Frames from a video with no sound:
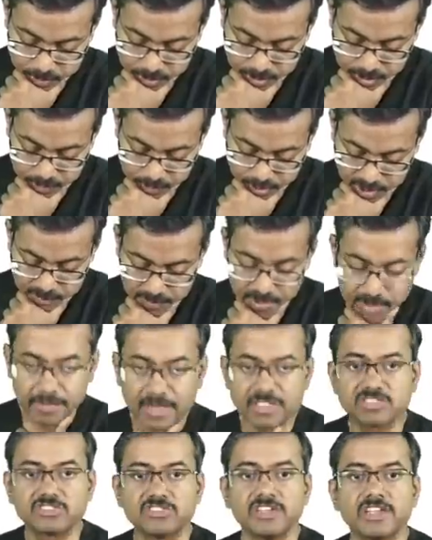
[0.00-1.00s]
Okay, what do you mean
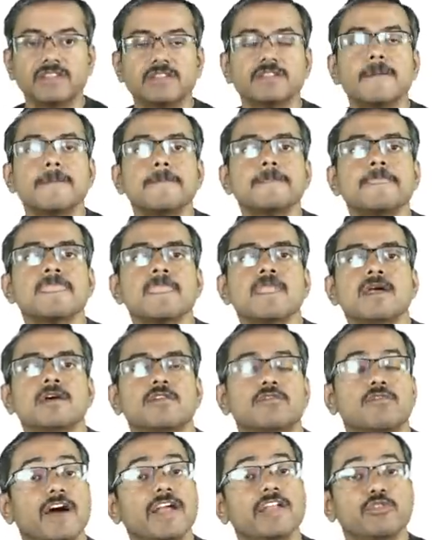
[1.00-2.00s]
by strength?
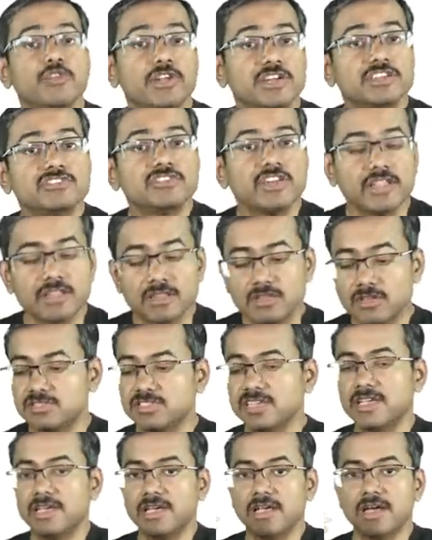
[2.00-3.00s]
Why do you need strength? Now
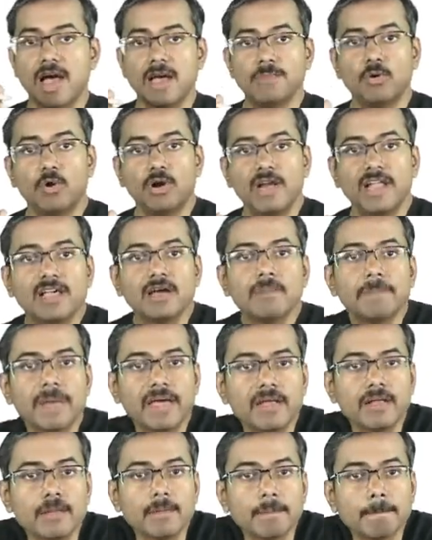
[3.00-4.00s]
see, I'm holding a
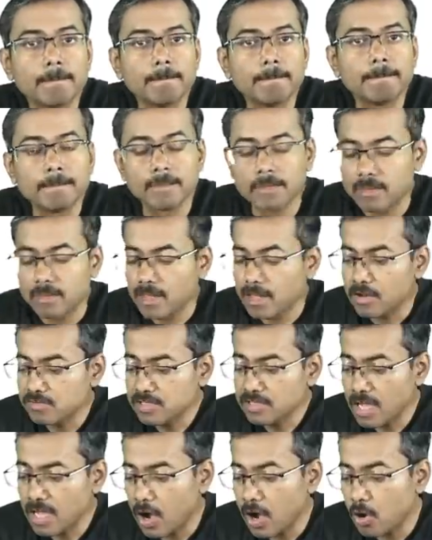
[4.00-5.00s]
pen. Can
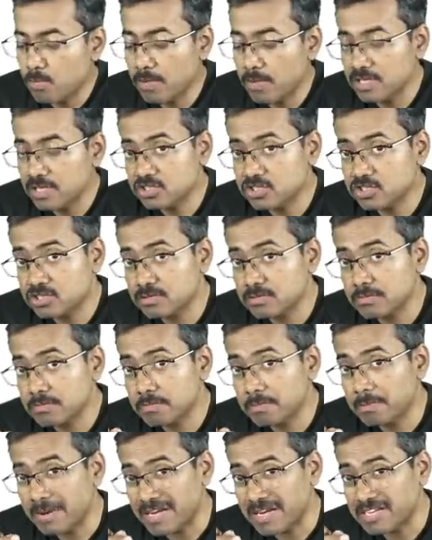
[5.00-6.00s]
you see how much
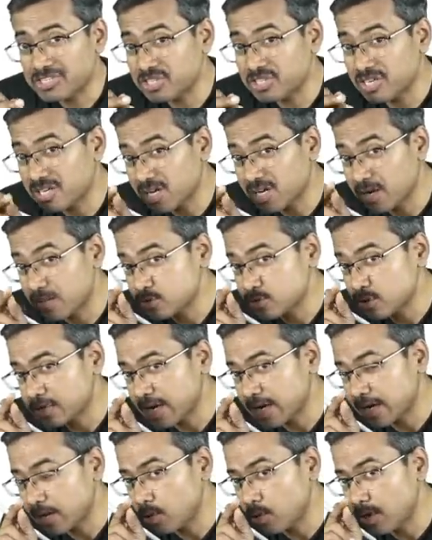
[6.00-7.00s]
pressure comes
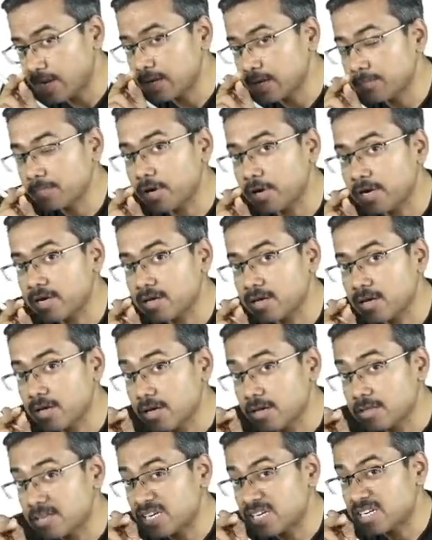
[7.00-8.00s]
on that holding point?
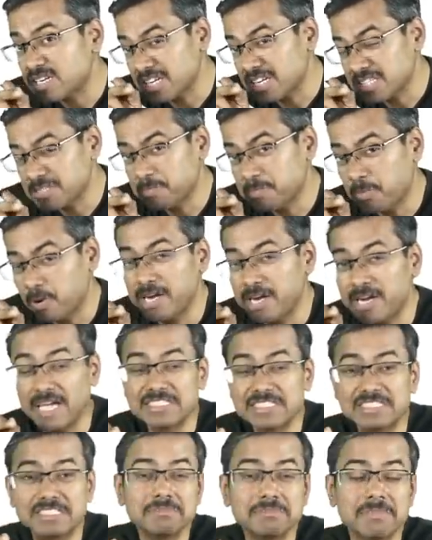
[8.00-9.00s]
The touch point
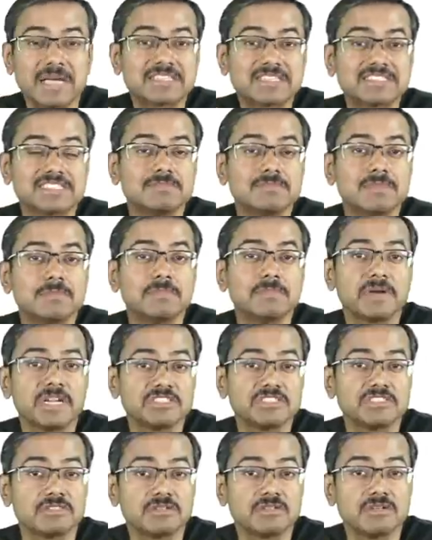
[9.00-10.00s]
has the maximum
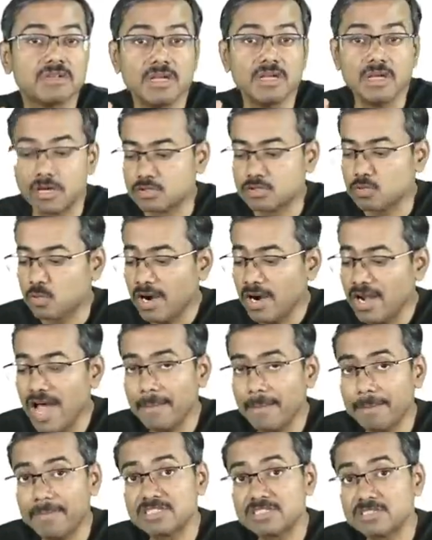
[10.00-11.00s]
pressure. So what
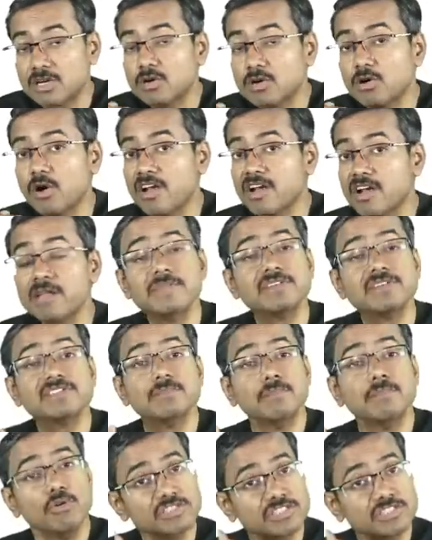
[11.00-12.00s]
happens? The corneum is
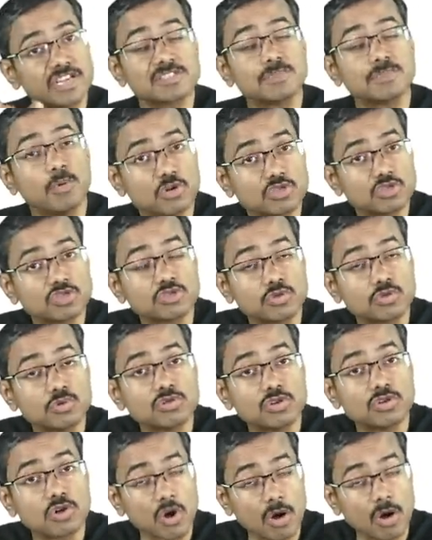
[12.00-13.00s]
the most exposed
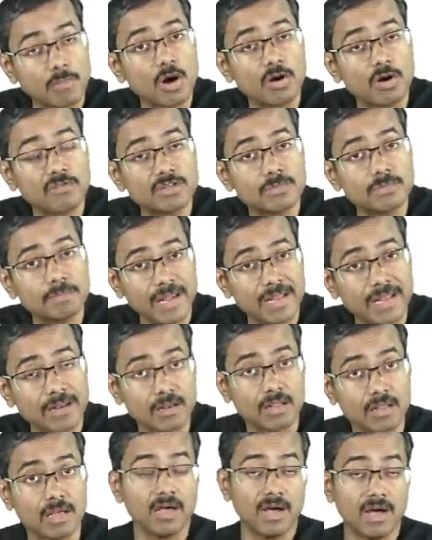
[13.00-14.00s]
to trauma of the
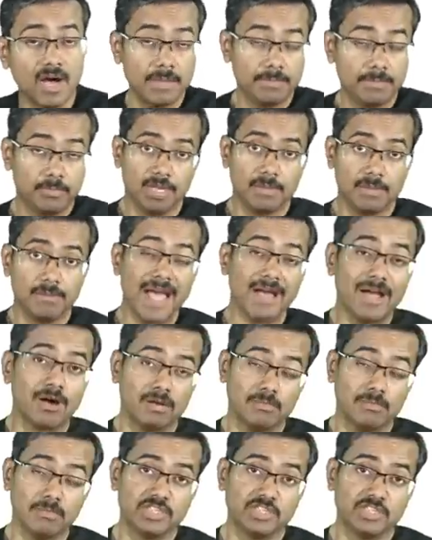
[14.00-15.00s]
pen. I put a bag
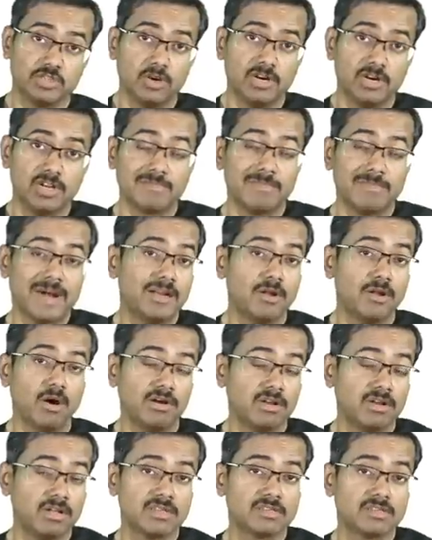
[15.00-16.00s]
on my shoulder. My
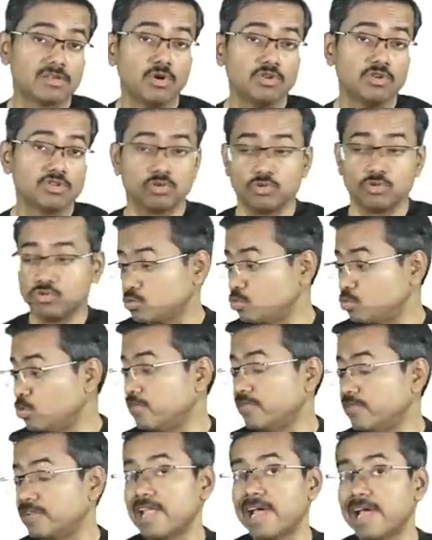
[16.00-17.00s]
daughter goes to
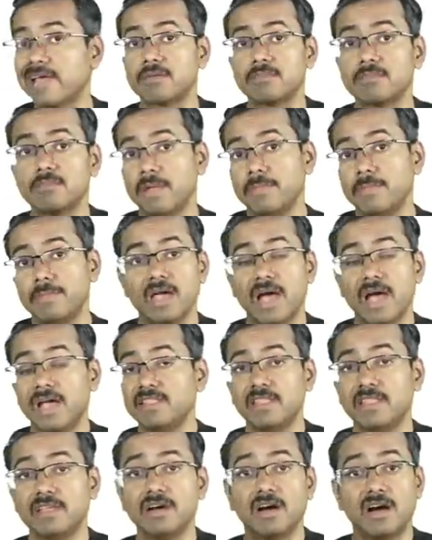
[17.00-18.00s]
school with like maybe
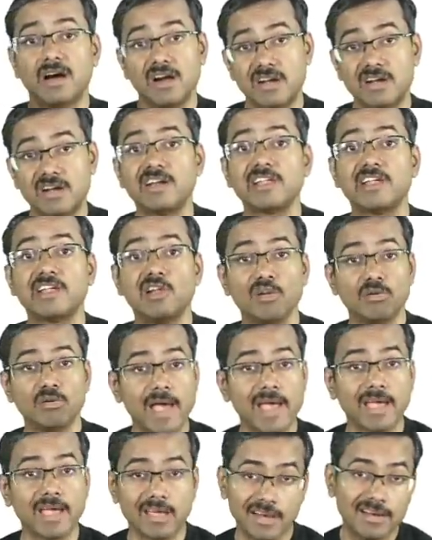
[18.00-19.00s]
I think a hundred kilo
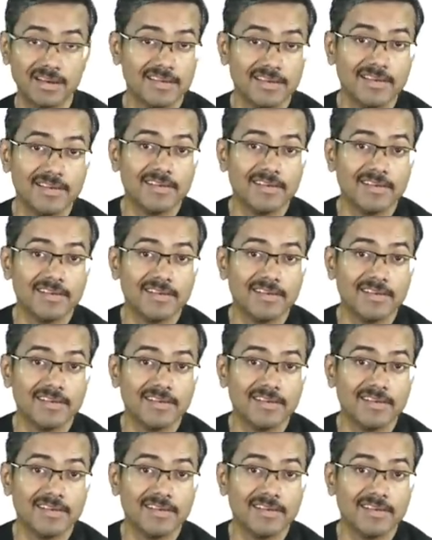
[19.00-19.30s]
bag.